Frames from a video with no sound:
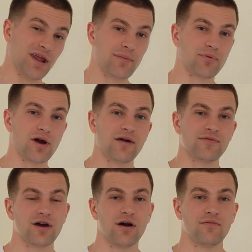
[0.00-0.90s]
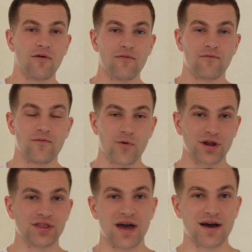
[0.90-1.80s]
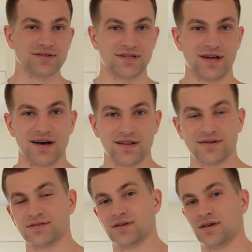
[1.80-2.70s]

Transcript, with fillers: a net profit of $40,000.